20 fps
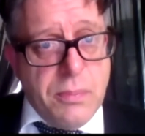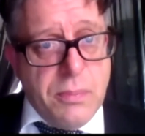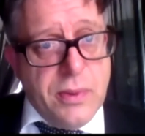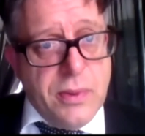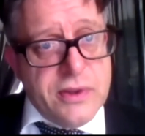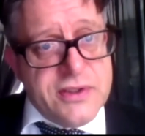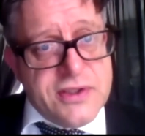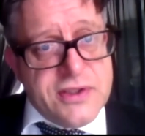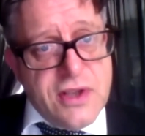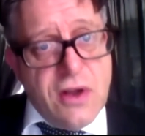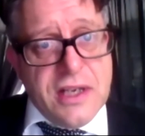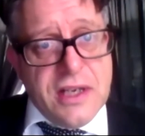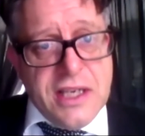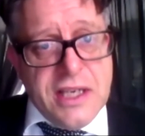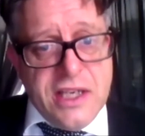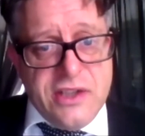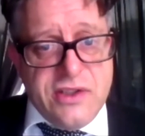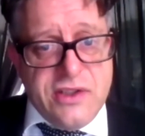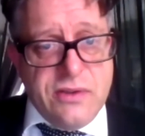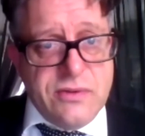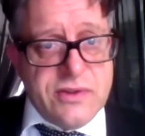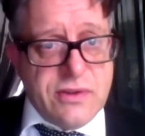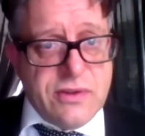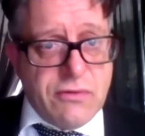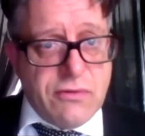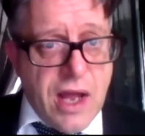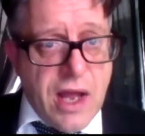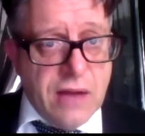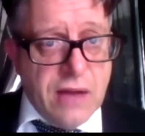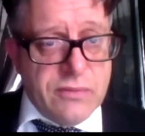but certainly issues
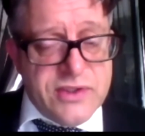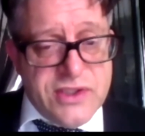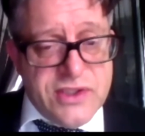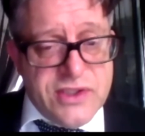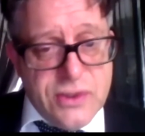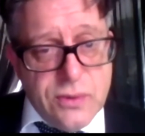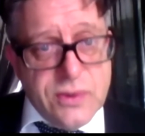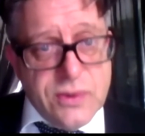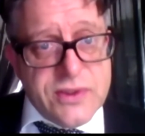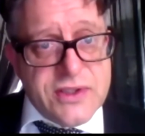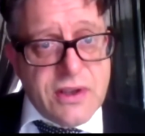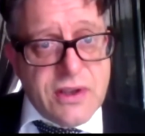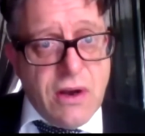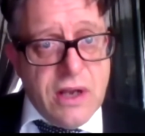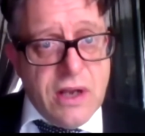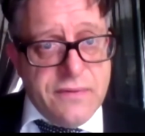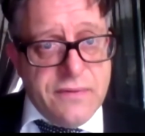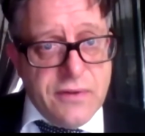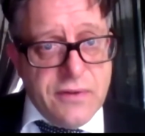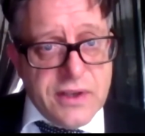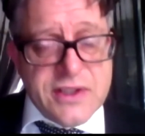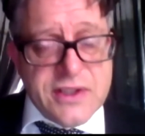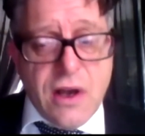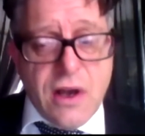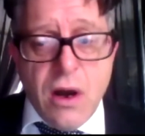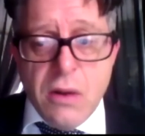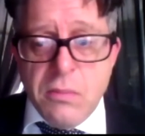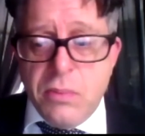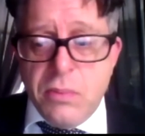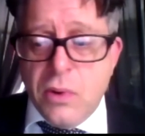around suicide, for
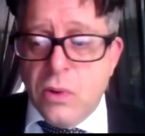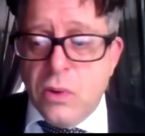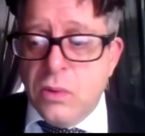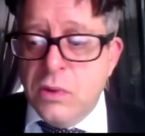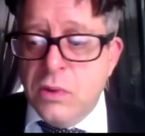example.